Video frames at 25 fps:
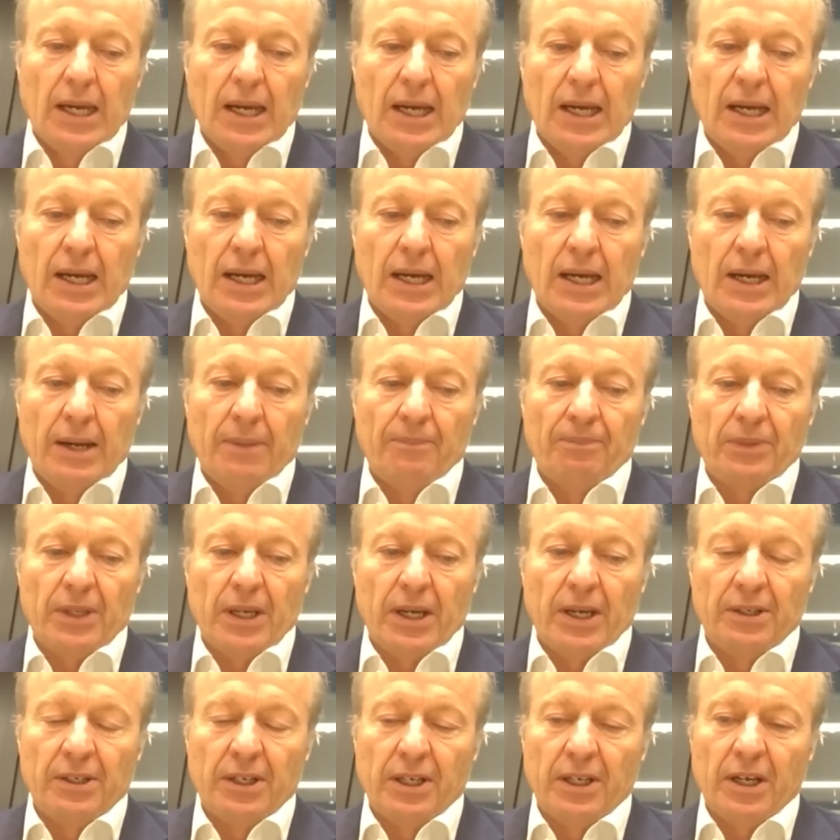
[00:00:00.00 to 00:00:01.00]
and
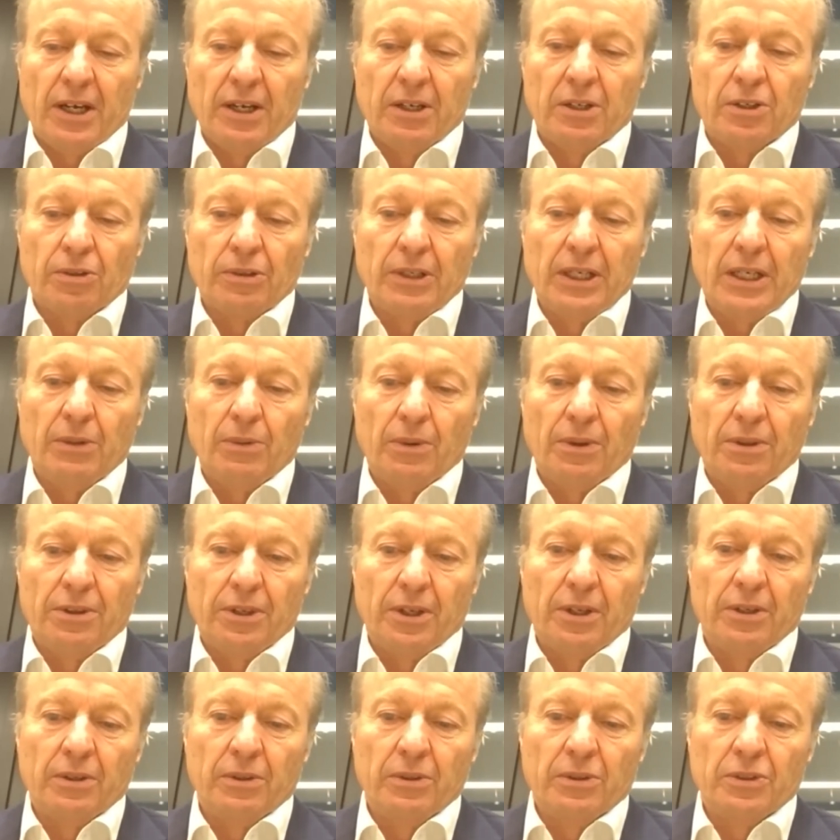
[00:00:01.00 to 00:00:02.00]
I agree with
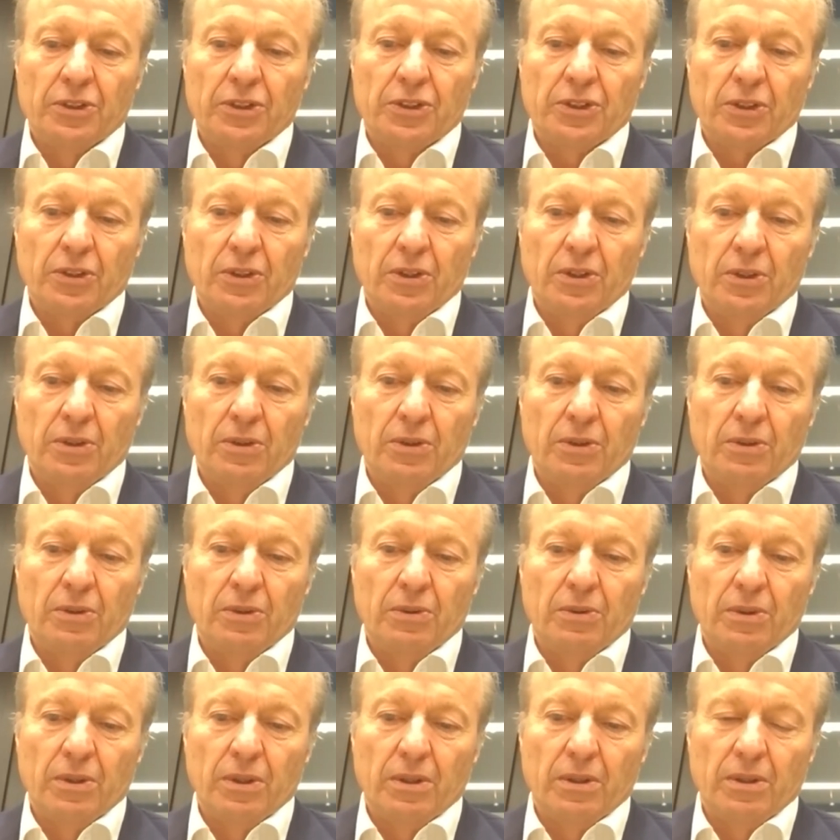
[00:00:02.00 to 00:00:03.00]
those
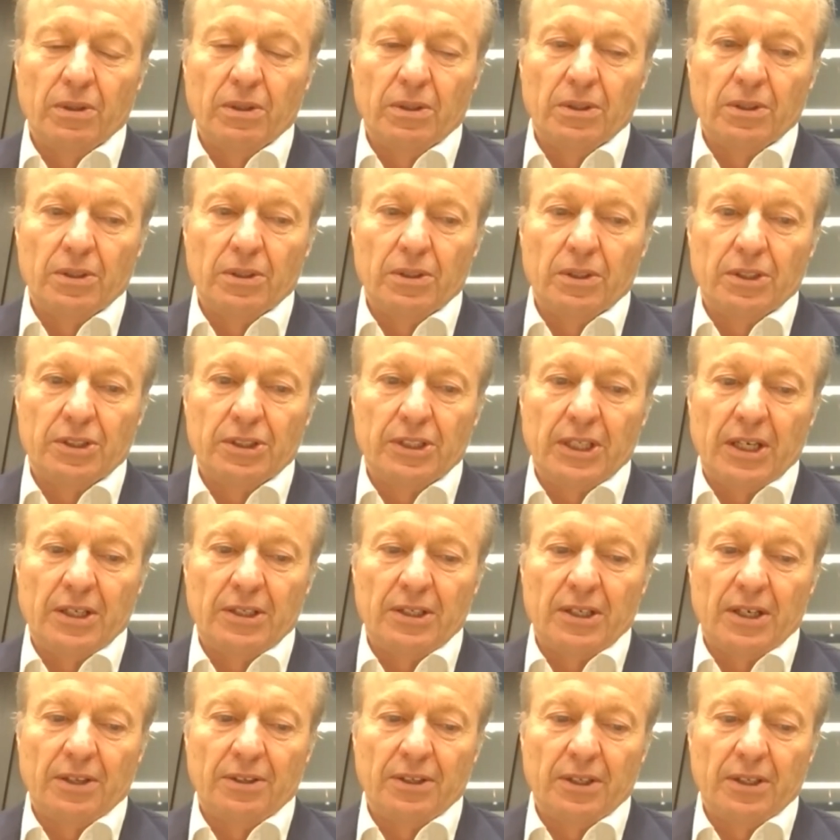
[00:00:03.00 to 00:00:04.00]
who said,
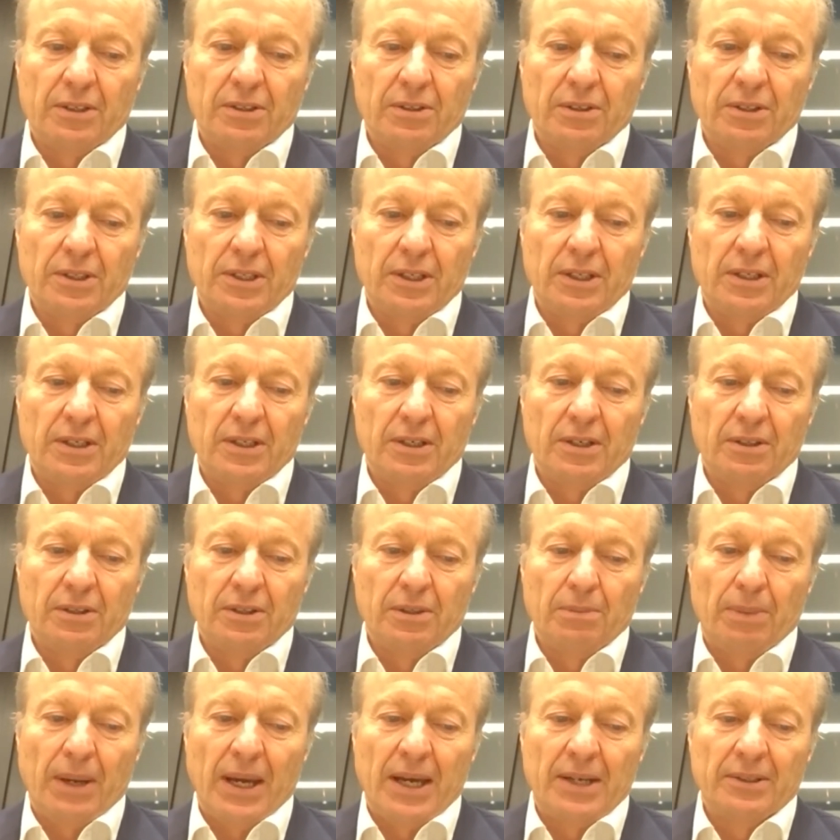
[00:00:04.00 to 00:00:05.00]
I think on the
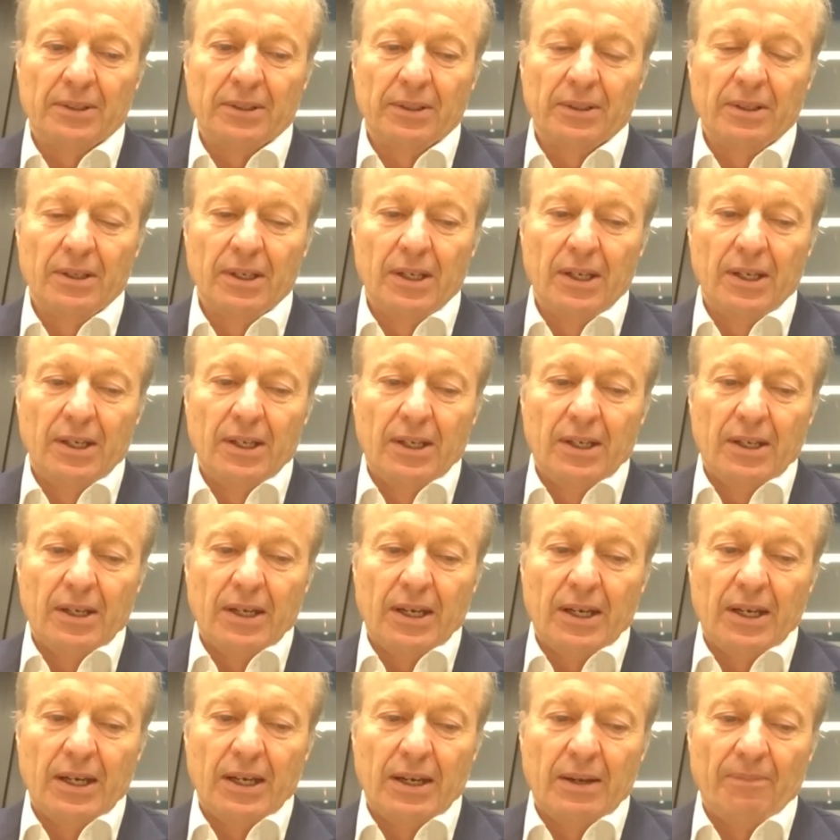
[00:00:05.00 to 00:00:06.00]
panel,
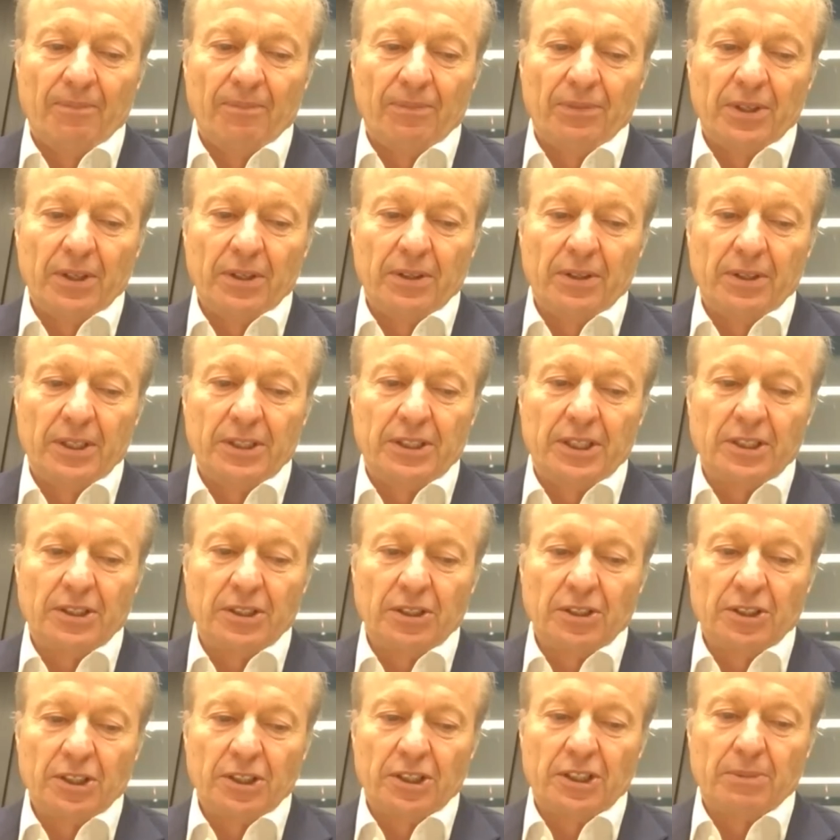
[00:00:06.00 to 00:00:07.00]
that this
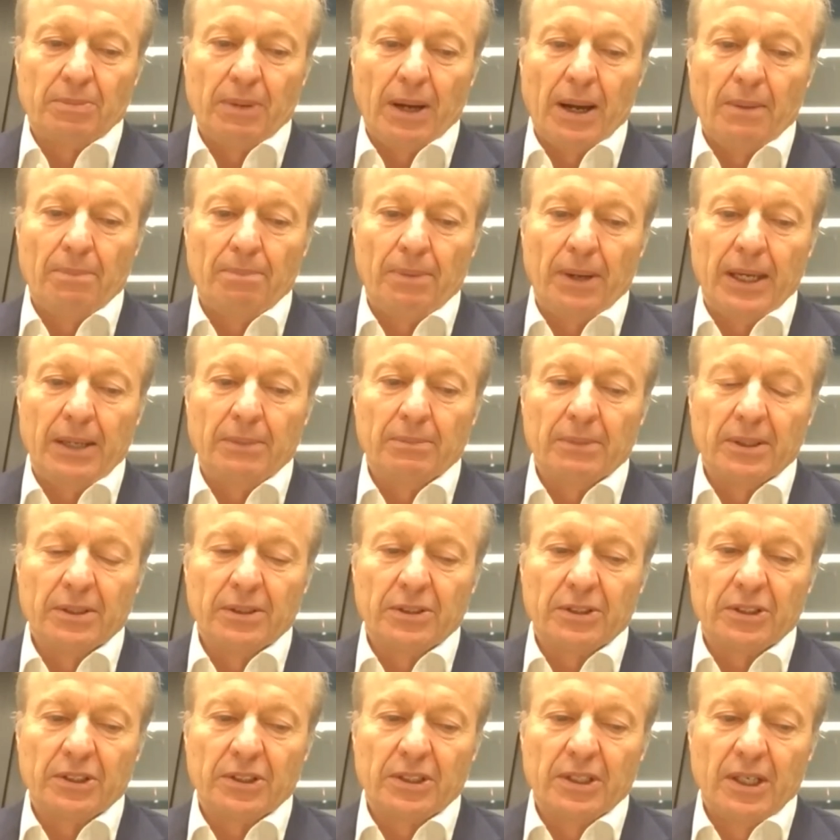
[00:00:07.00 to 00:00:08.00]
isn't just about
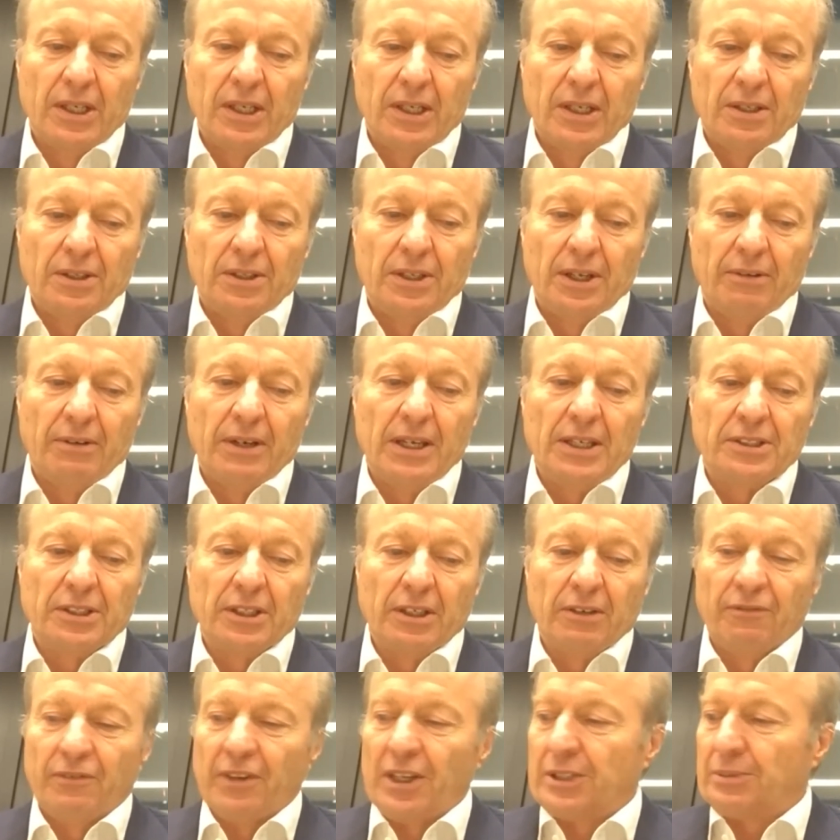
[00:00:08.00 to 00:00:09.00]
payments. There is an
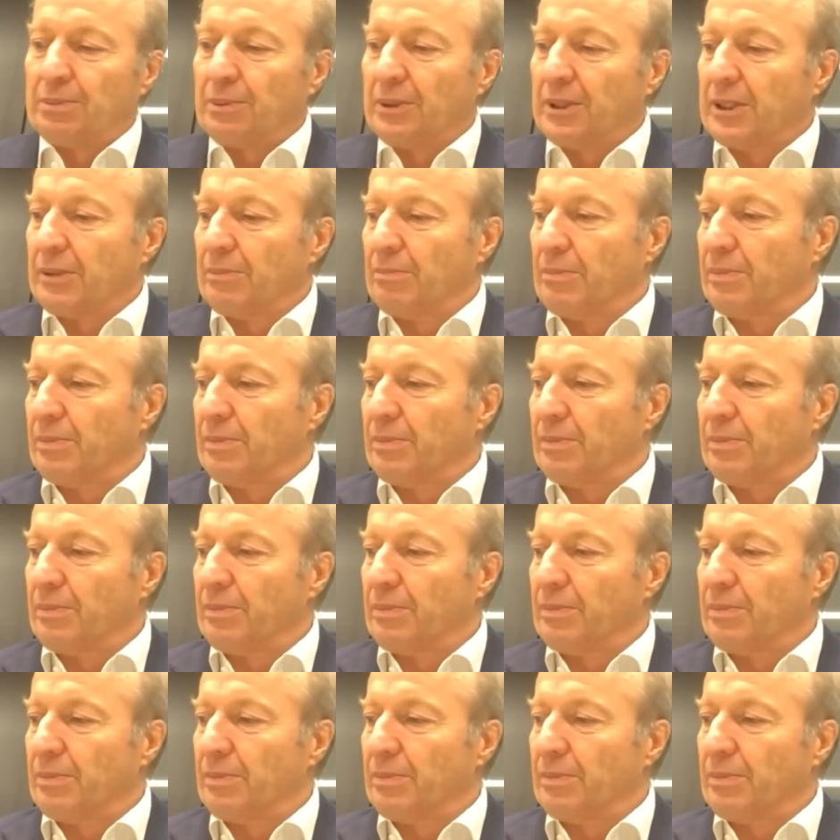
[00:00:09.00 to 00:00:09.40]
investment